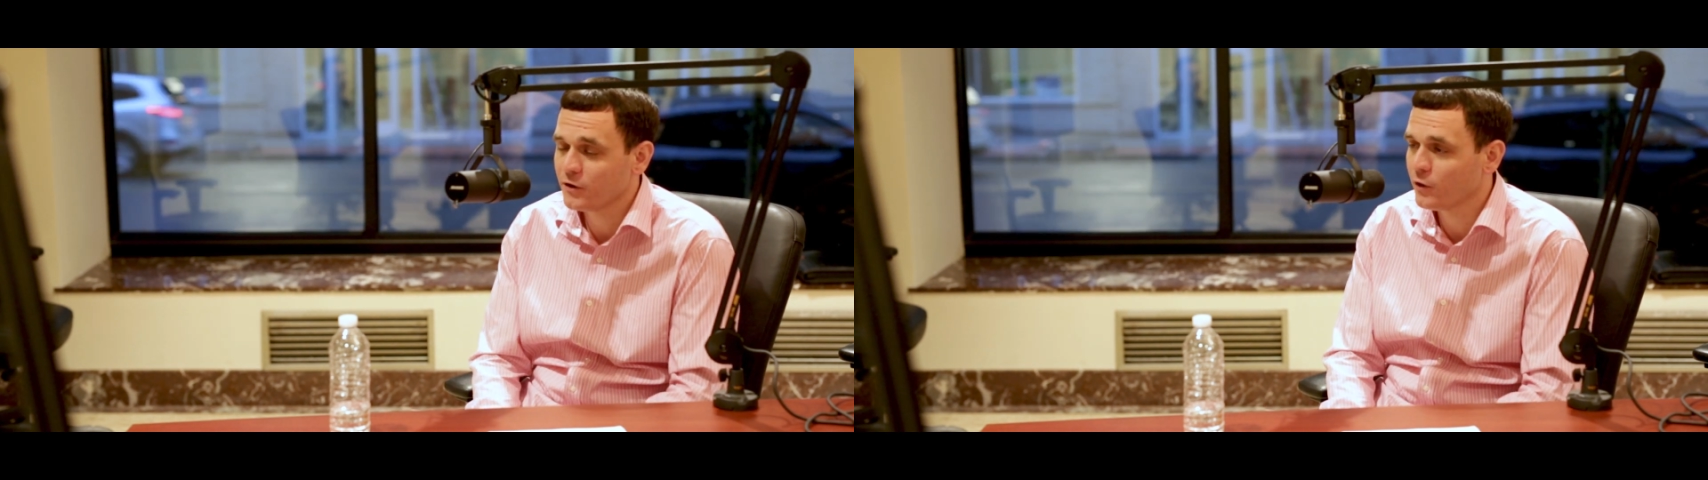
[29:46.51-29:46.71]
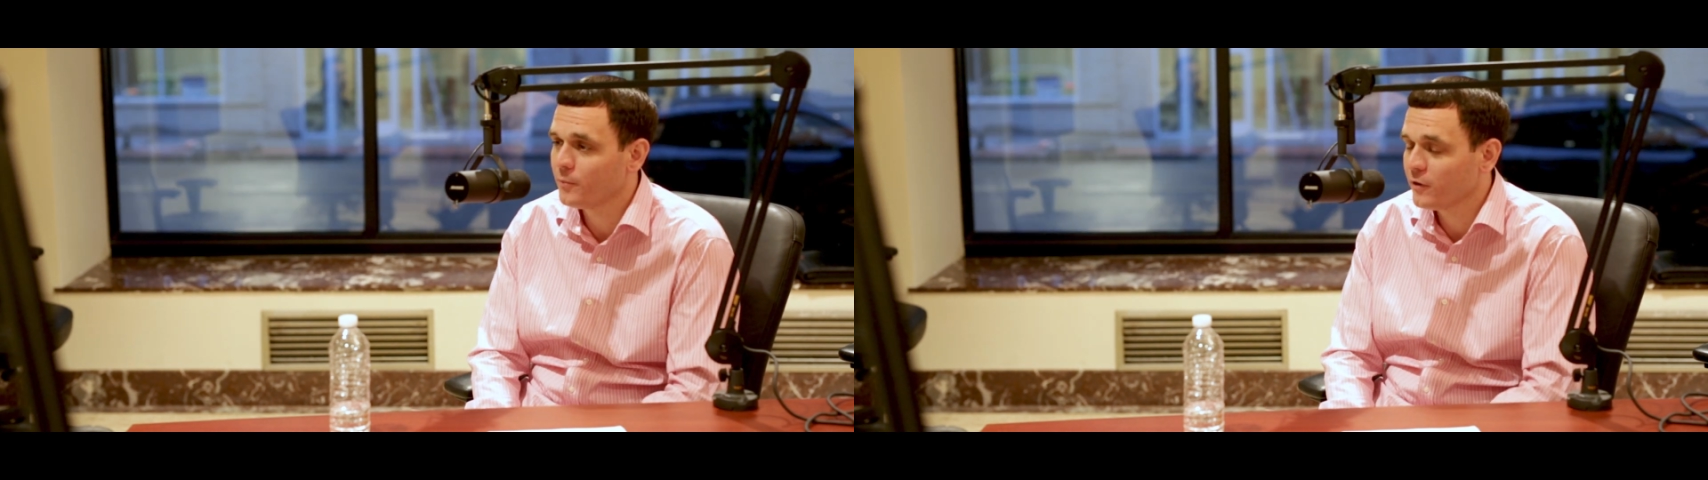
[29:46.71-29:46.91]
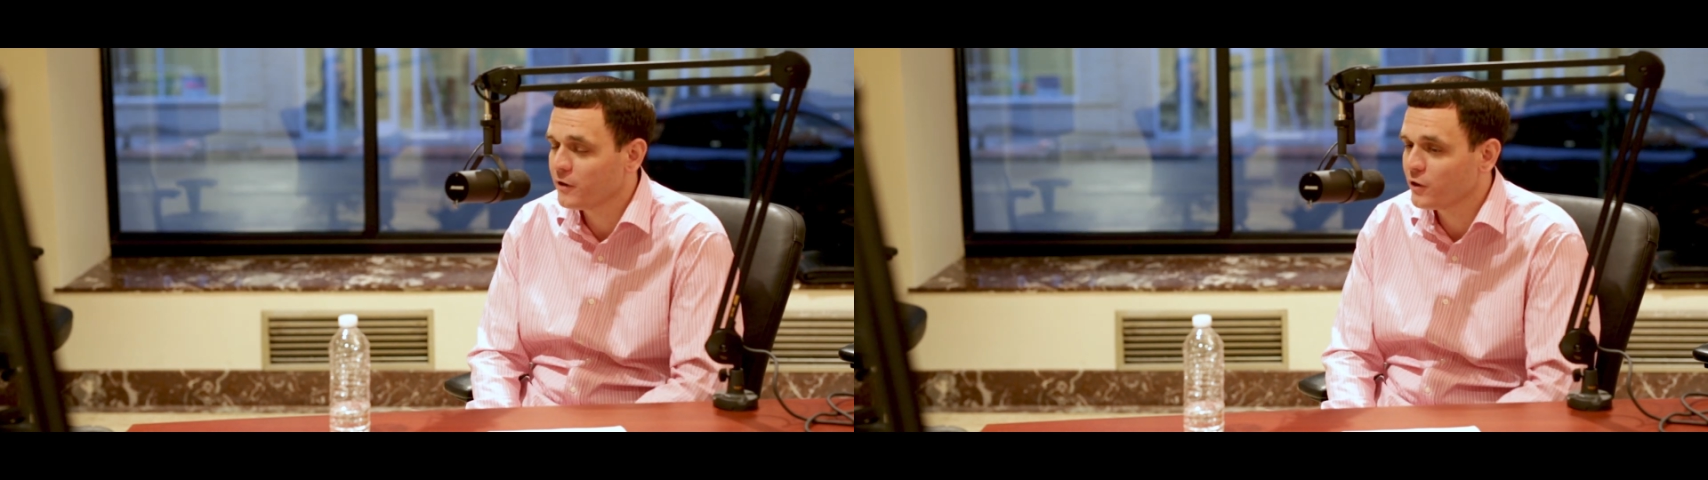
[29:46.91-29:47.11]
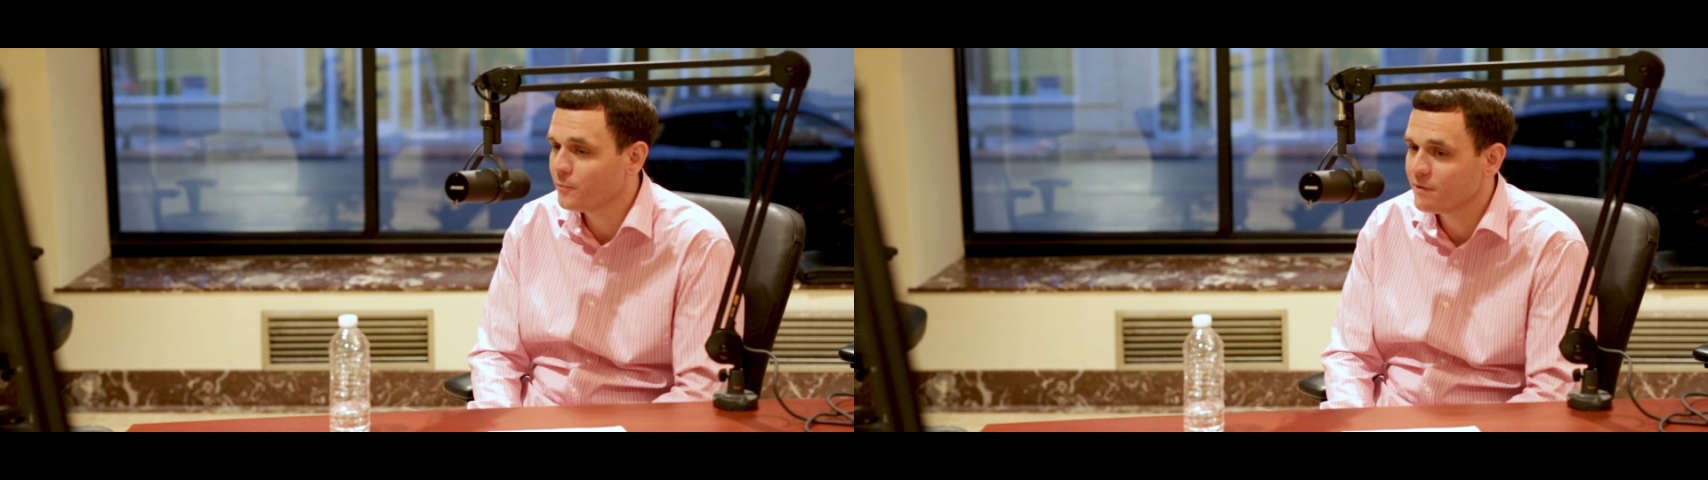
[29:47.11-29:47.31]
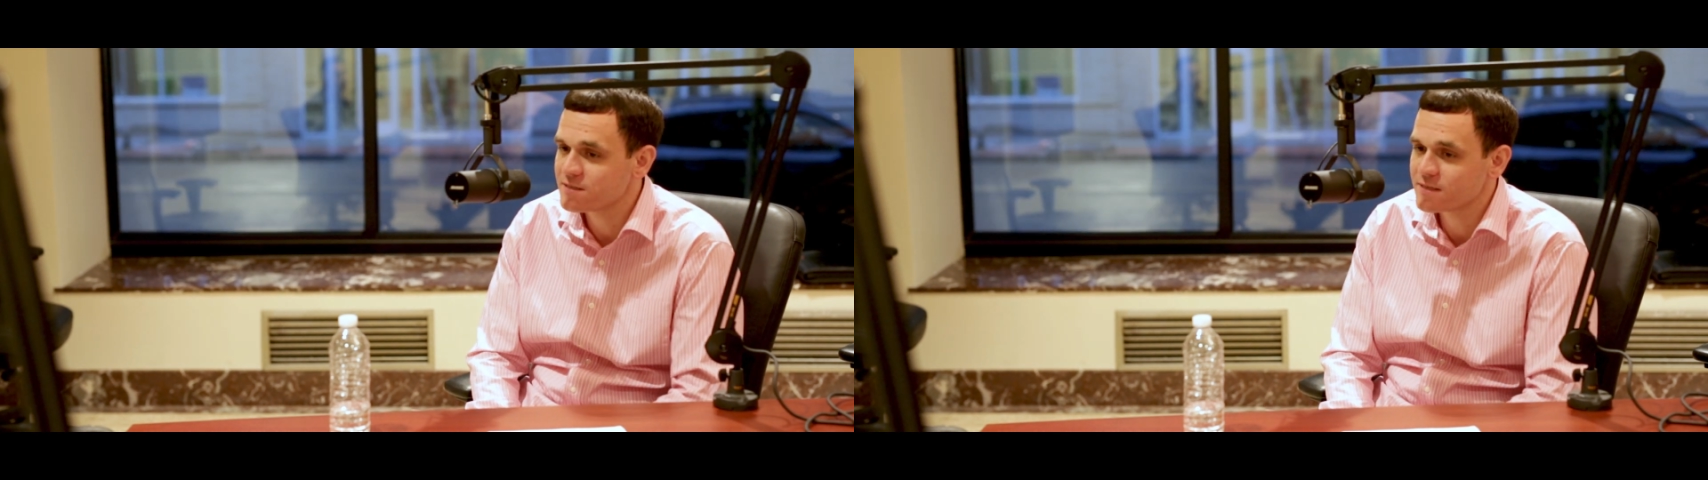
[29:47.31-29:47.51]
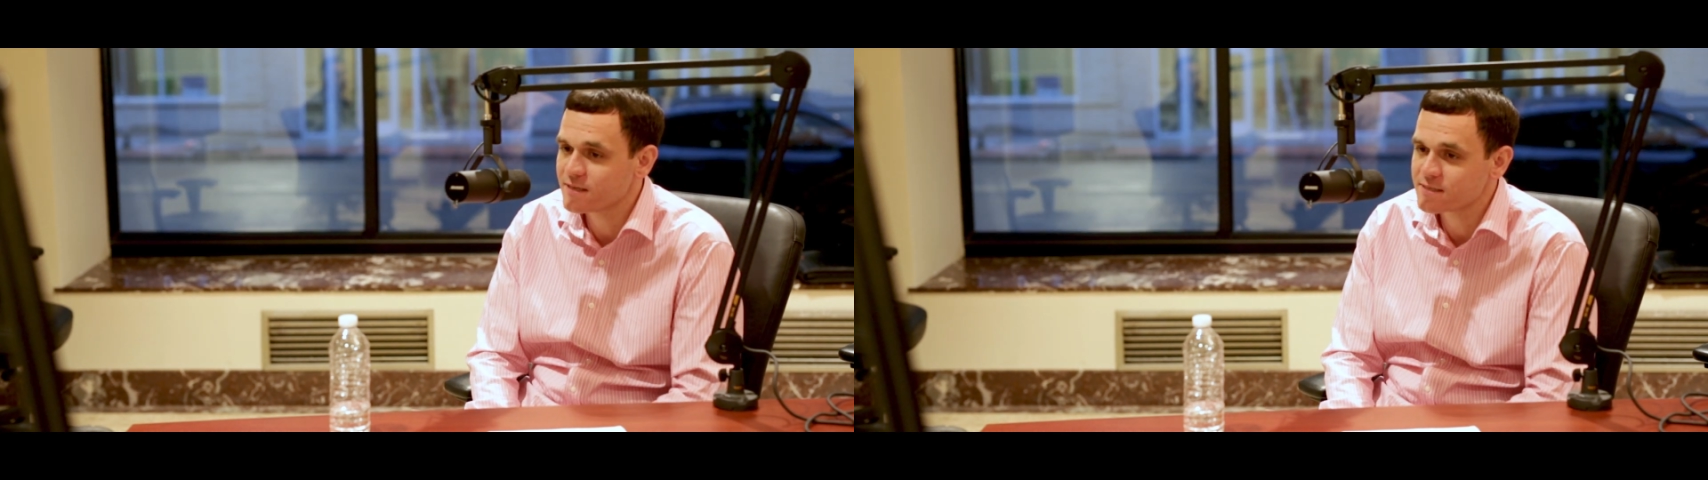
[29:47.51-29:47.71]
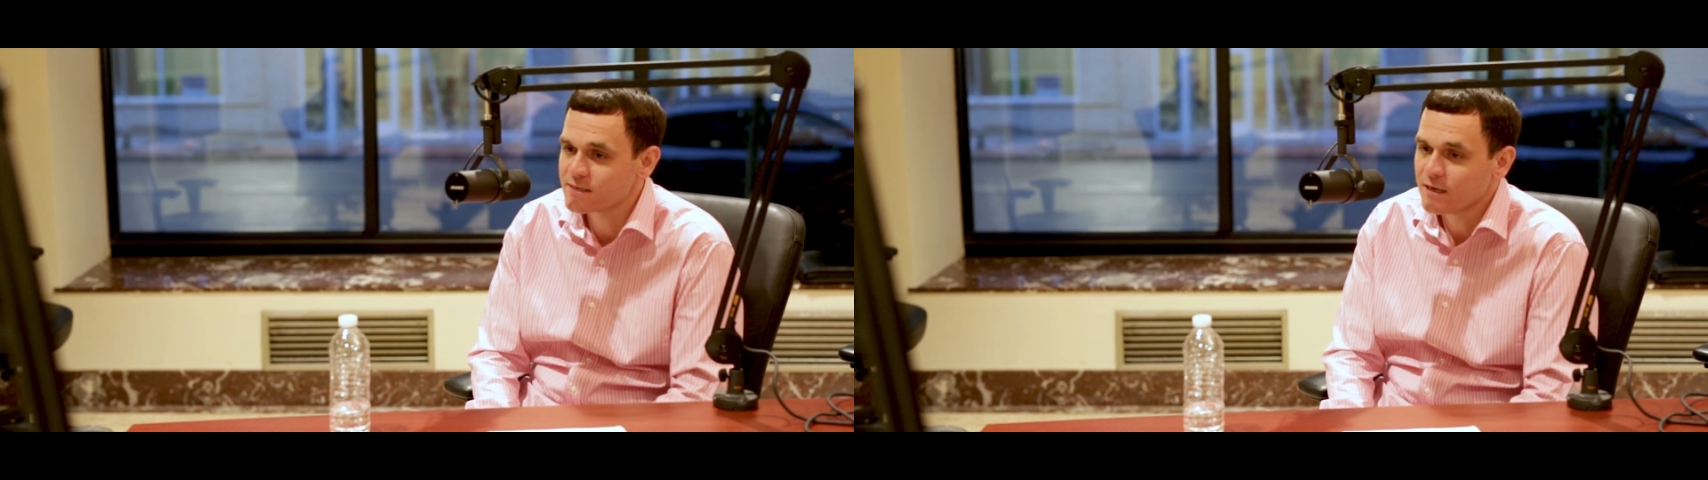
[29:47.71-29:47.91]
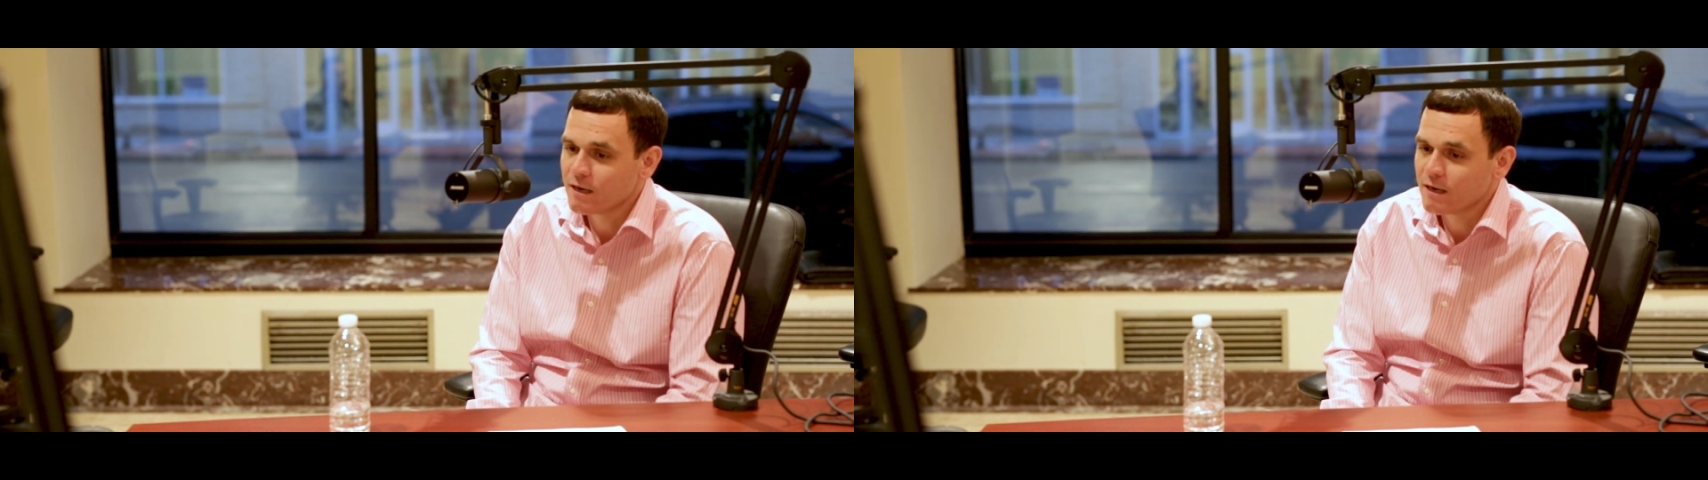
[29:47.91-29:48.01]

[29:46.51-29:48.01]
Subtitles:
You're building your business.